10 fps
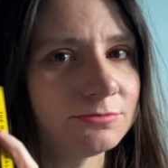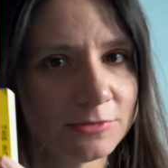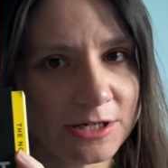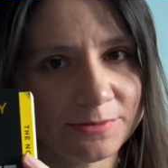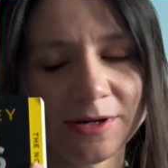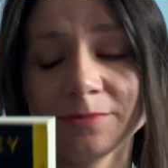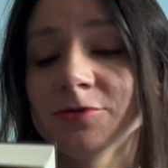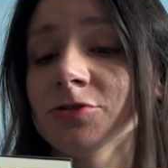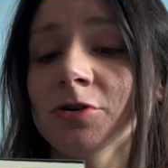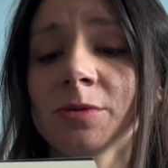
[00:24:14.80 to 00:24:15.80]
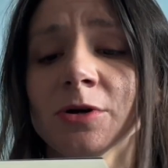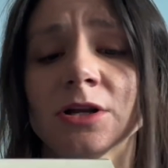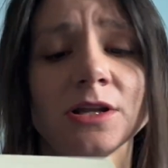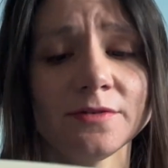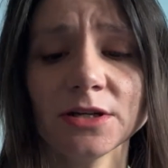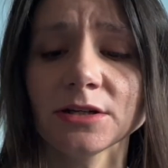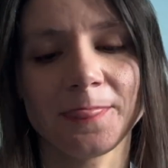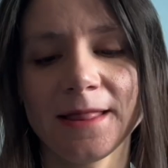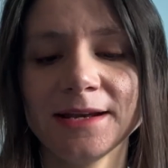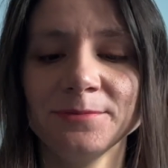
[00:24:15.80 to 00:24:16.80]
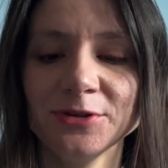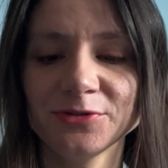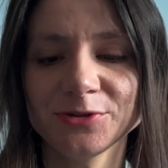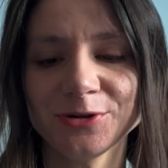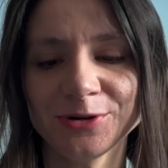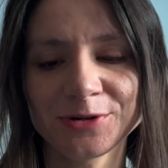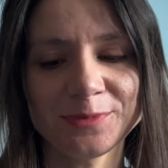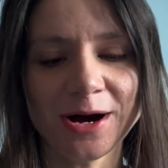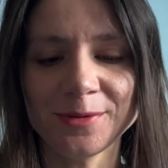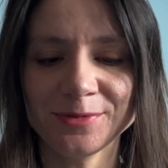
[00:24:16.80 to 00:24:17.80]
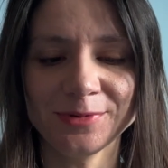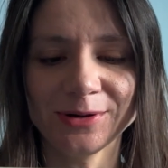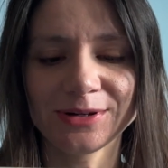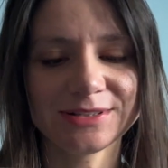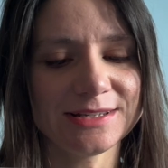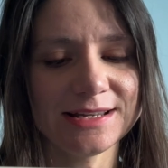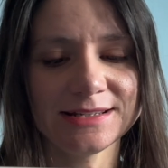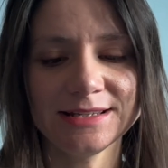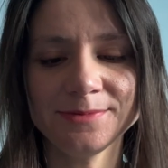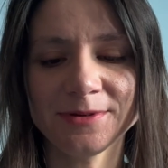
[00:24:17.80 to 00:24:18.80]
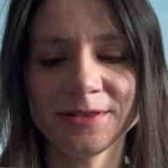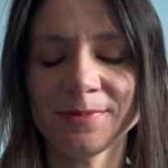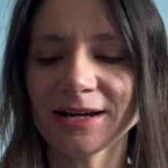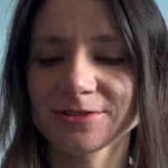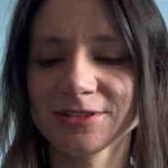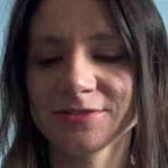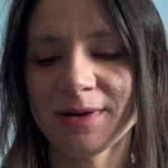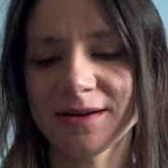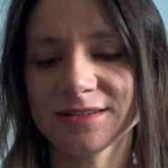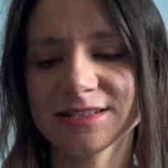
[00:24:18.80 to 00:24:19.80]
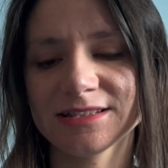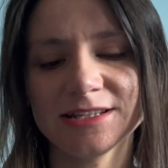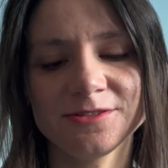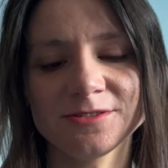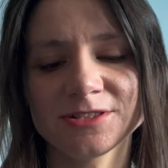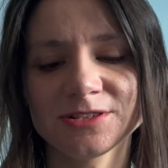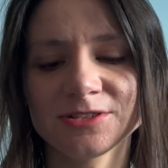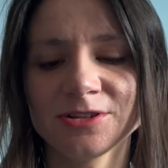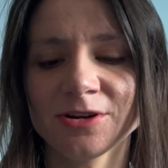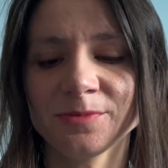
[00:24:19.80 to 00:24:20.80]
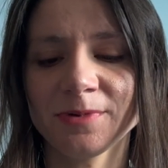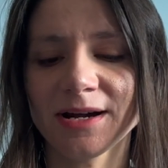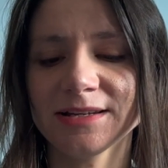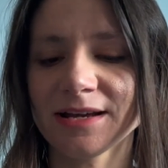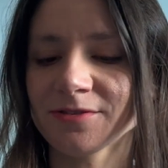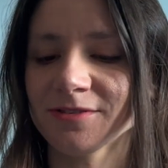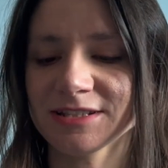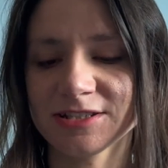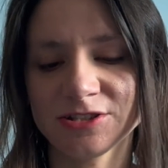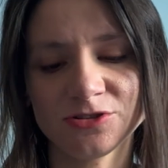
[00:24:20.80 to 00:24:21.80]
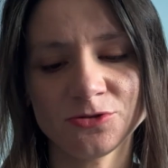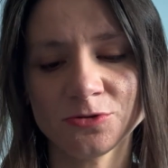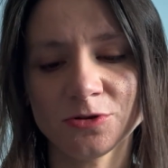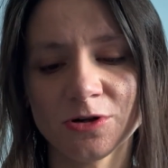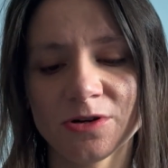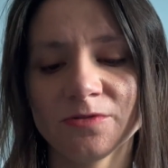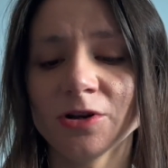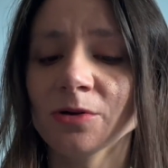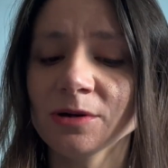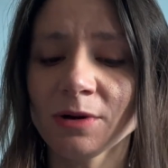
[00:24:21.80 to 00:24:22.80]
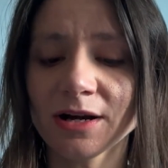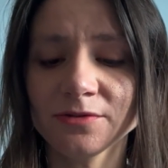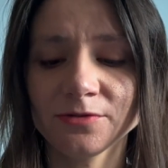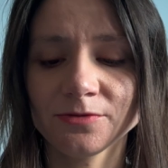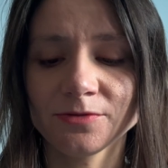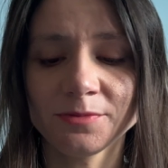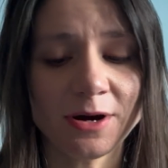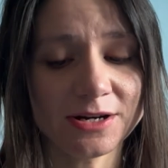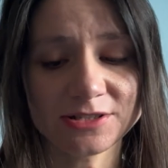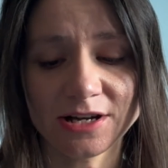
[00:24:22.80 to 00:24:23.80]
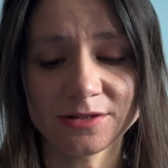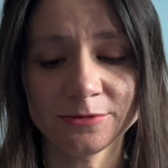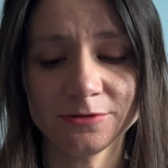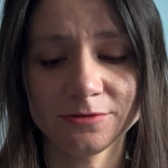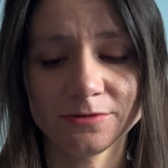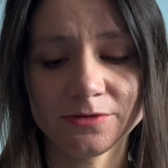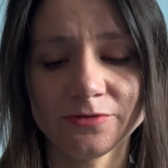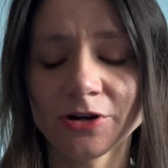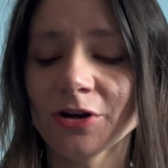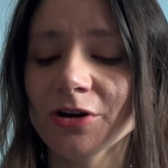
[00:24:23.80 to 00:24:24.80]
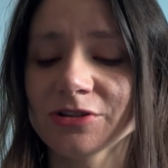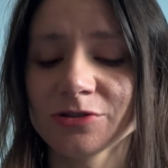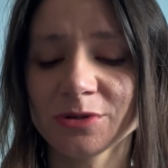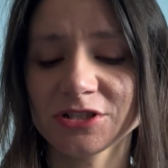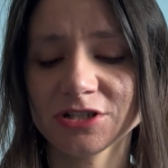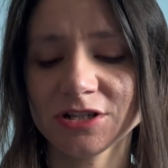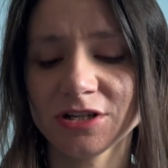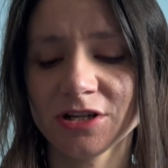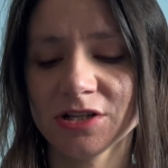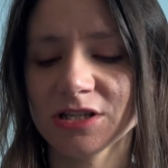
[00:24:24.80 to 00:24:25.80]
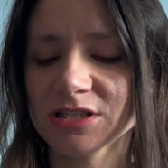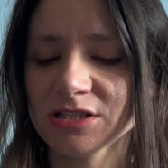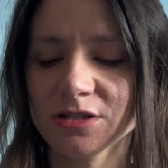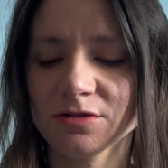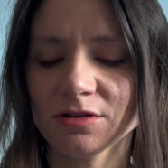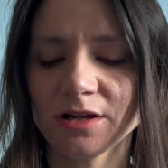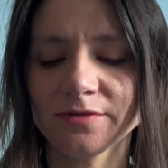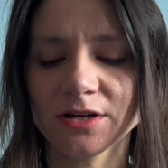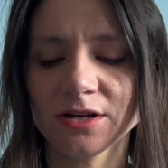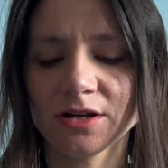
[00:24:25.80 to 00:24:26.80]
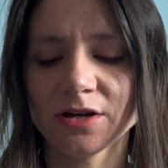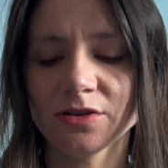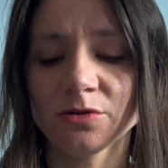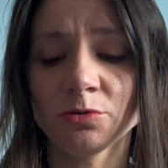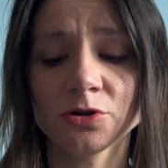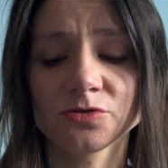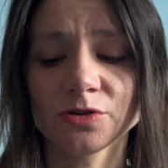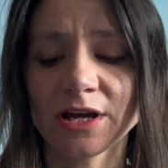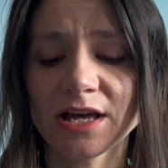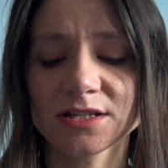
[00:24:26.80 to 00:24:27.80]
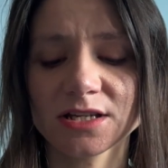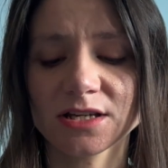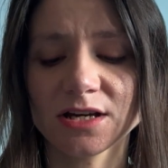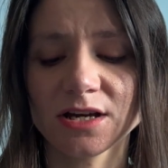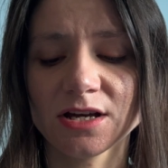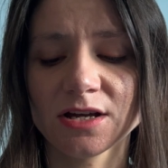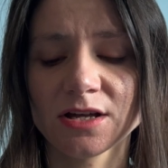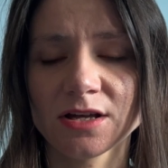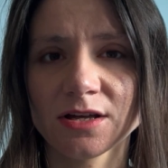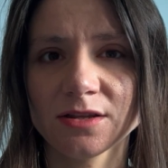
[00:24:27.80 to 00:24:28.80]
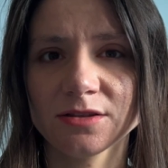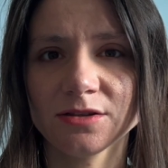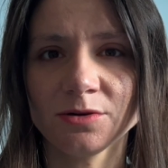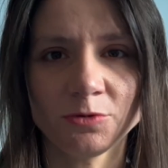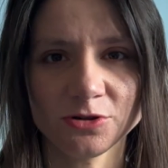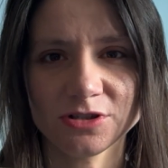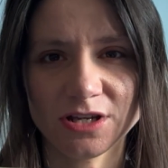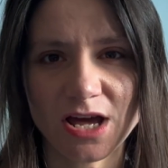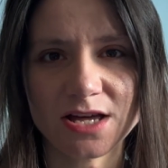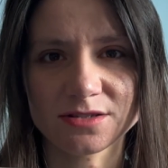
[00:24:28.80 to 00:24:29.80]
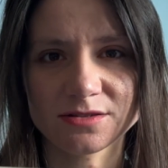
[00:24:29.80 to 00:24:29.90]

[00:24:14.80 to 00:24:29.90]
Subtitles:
I'm sure I'm going to love it. In a beautiful old apartment block deep in the back streets of Paris, secrets are stirring behind every resident's door. The lonely wife, the party animal, the curtain twitcher, the secret lover, the watchful caretaker, the unwanted guest.